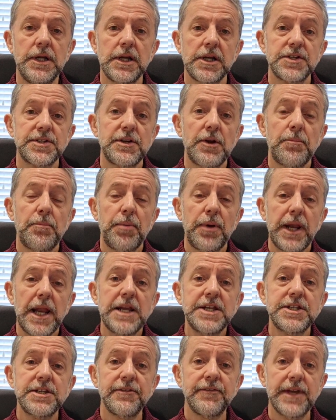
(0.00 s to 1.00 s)
because there are
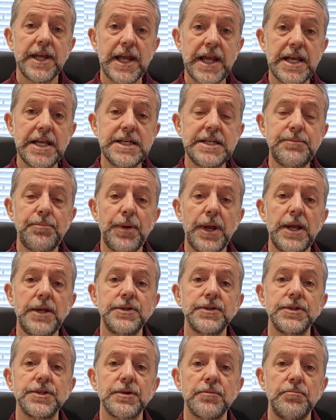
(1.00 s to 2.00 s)
plenty of
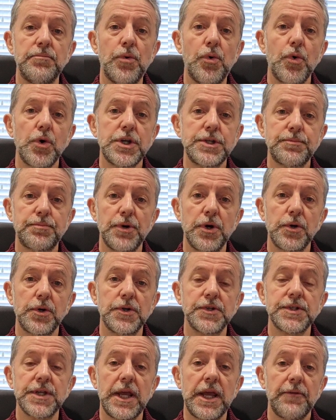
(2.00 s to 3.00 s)
independent mortgage
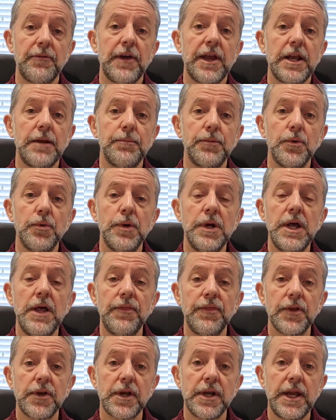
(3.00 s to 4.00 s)
brokers available
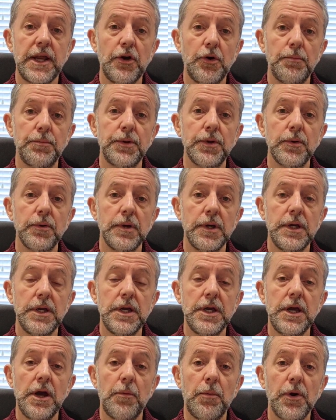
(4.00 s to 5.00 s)
that can help you.
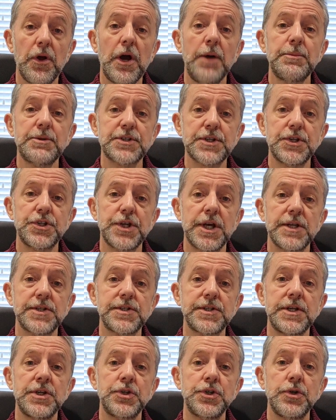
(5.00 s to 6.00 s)
And what I would
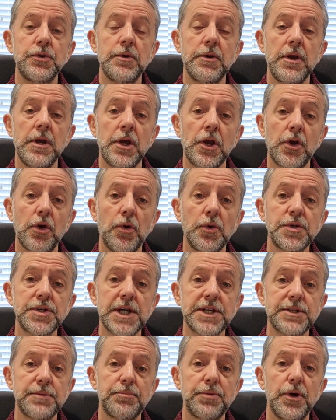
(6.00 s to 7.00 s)
suggest is you
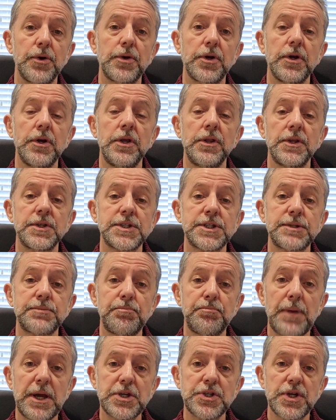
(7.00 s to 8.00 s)
contact a broker that
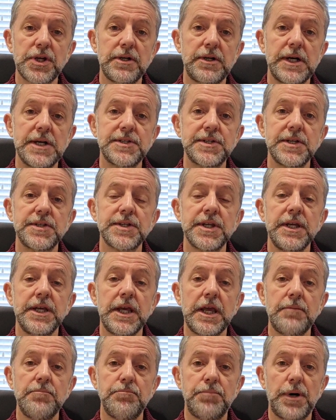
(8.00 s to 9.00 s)
specialises
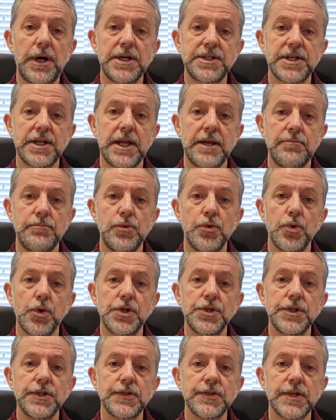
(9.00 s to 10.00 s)
in buy-to-let
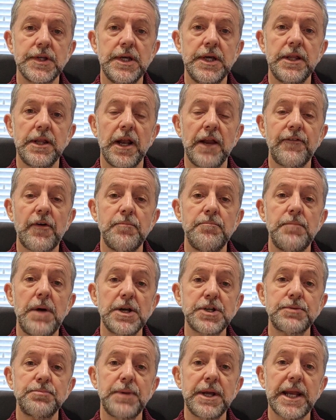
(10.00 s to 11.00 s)
mortgages. They'll have a
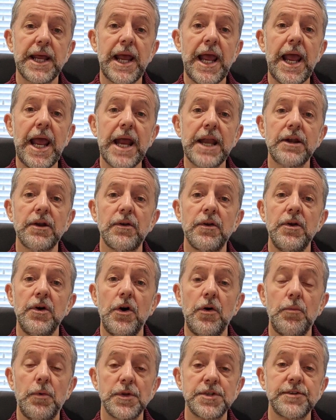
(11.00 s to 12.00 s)
much better handle
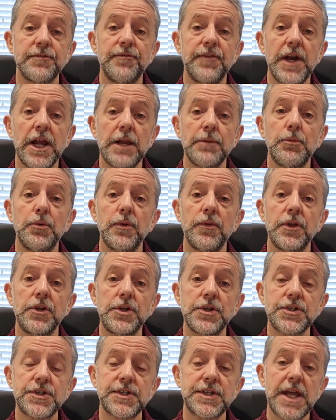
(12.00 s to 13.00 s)
on what's available than
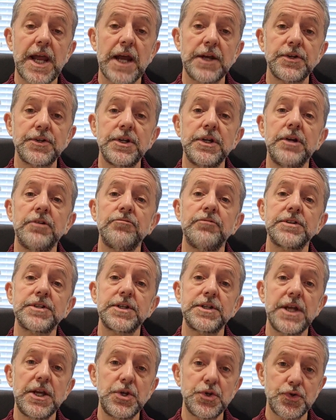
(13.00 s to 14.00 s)
your standard
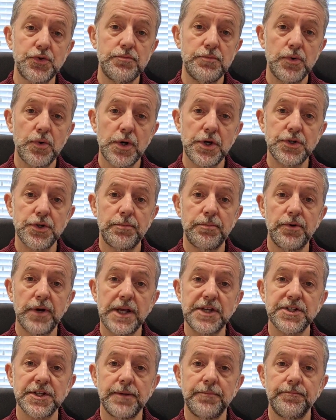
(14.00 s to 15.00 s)
residential mortgage
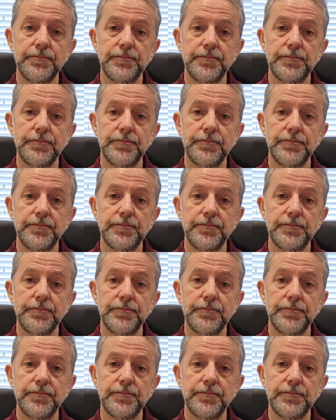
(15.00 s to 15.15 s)
operator.